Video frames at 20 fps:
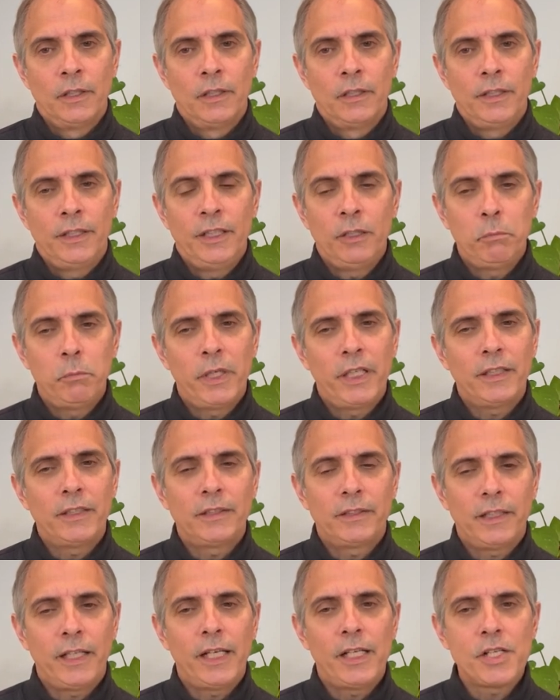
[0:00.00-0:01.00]
In
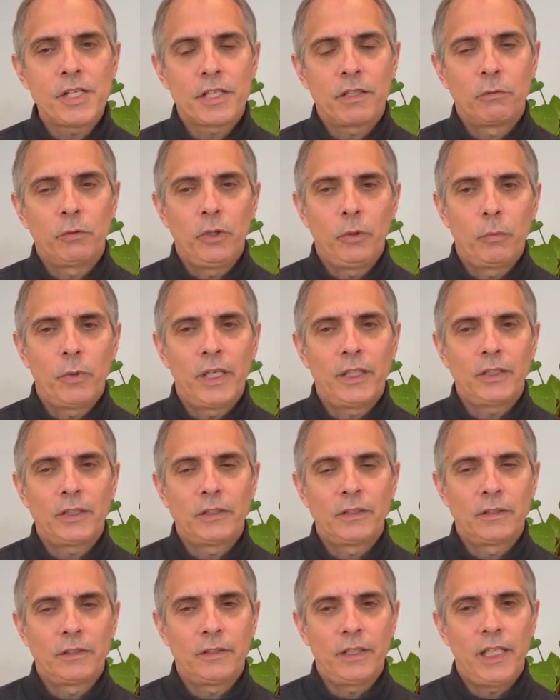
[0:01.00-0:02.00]
meditation, we want to
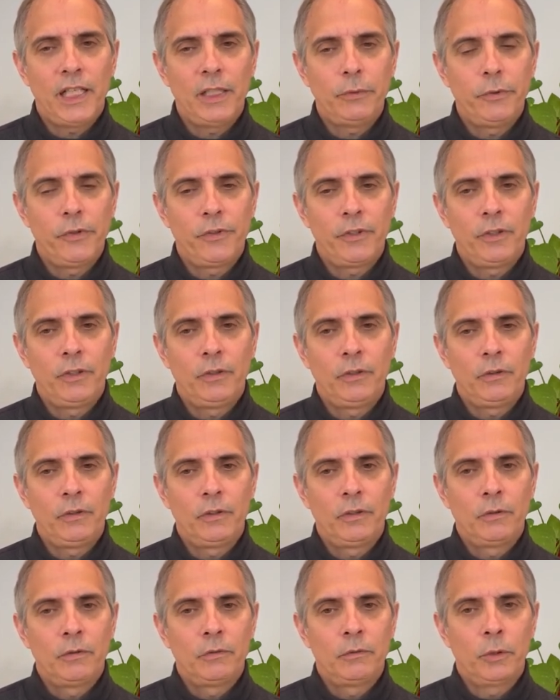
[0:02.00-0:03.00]
stay within
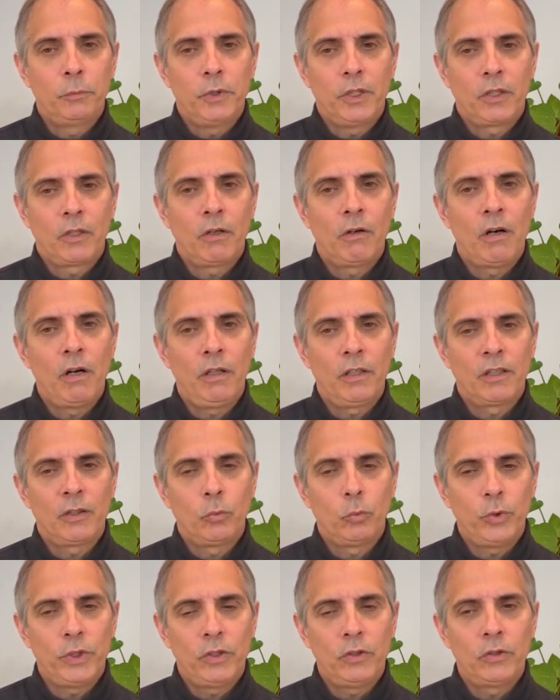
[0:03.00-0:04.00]
what we call our
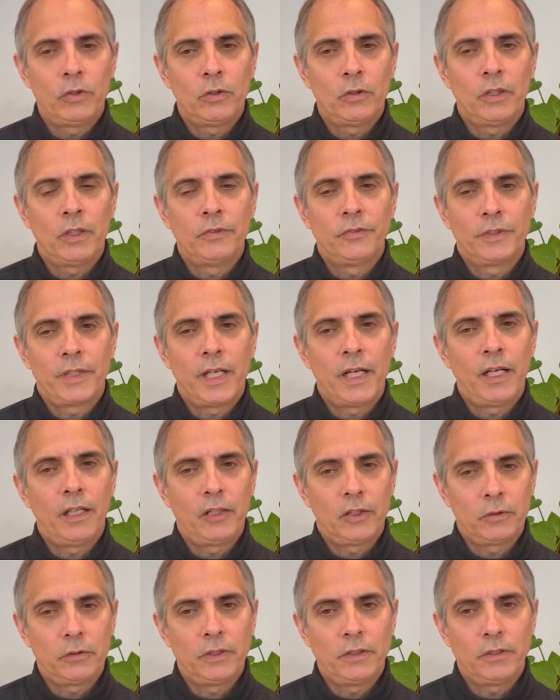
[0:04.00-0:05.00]
window of
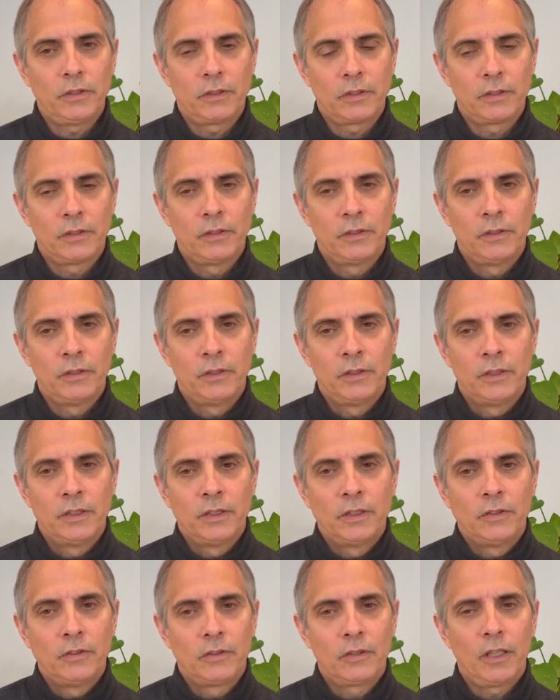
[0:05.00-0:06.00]
tolerance.
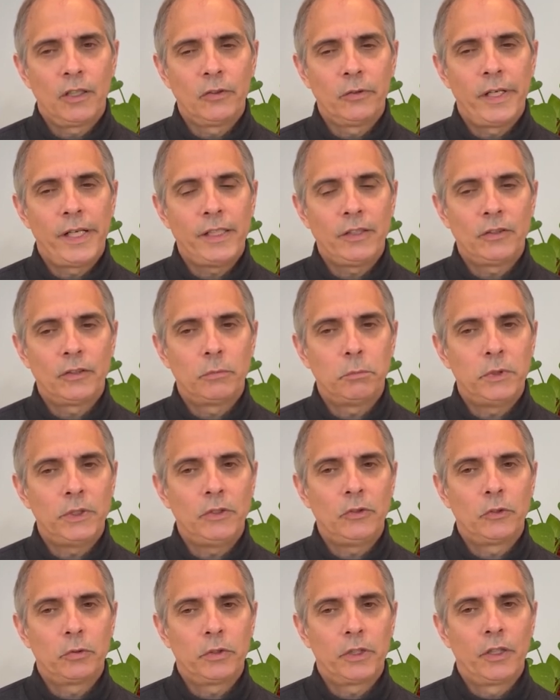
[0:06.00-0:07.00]
It's all right to be
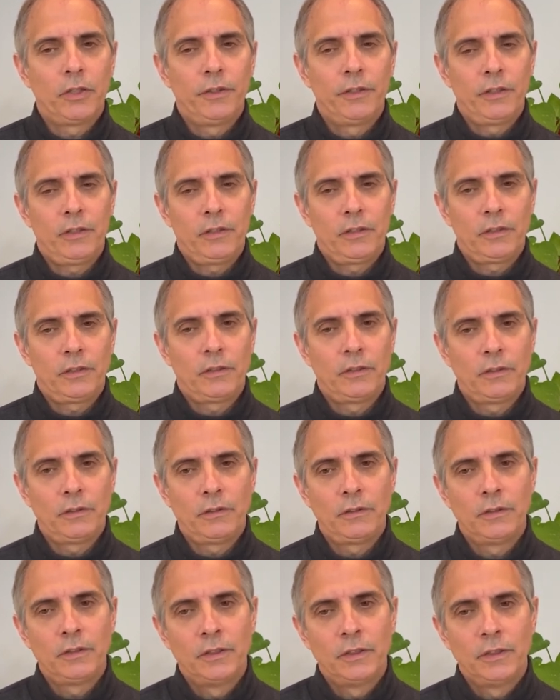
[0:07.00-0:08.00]
triggered a
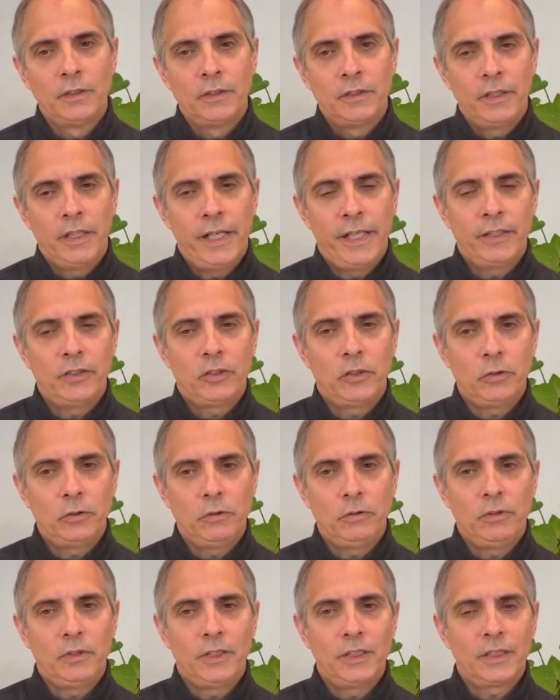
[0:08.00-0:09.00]
little and
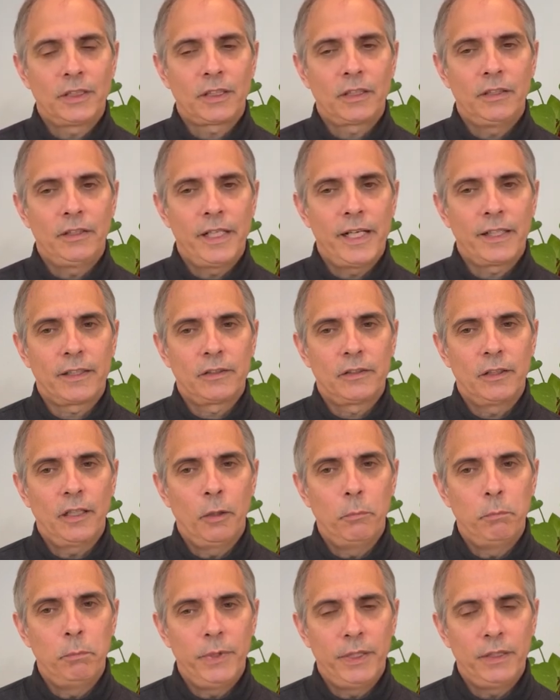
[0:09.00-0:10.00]
to disconnect a
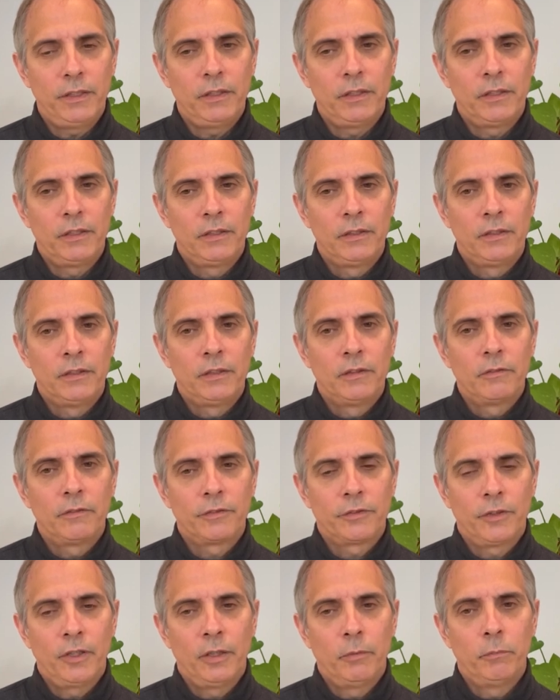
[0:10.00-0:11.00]
bit
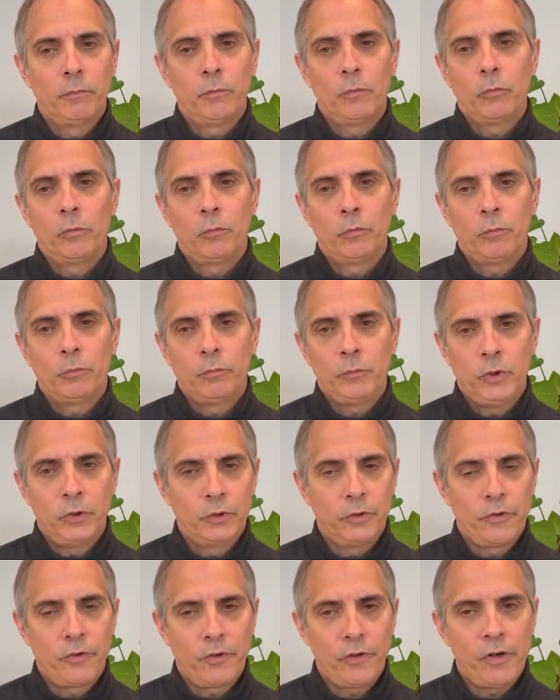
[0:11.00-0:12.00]
from
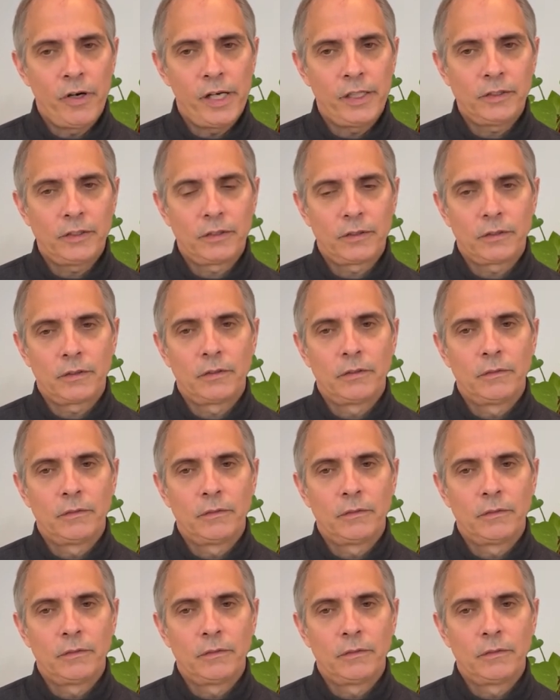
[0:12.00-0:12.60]
your thoughts,